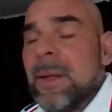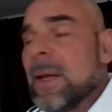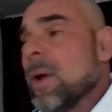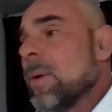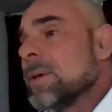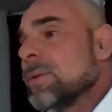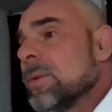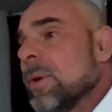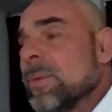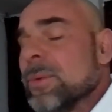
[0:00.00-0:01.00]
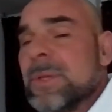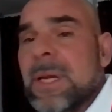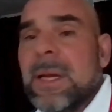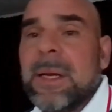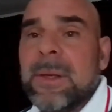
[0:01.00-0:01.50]
They go and do their
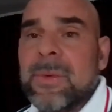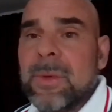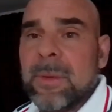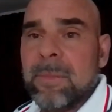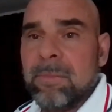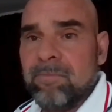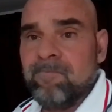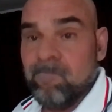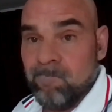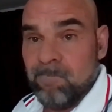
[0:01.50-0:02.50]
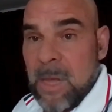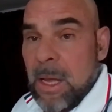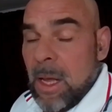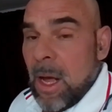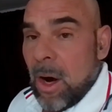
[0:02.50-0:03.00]
routines.
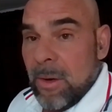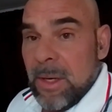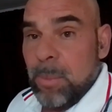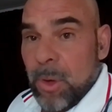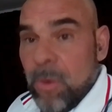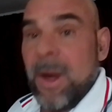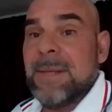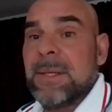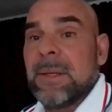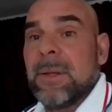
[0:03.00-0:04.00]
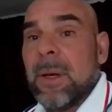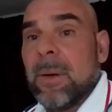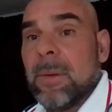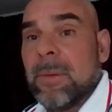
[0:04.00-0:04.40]
Are they progressing though?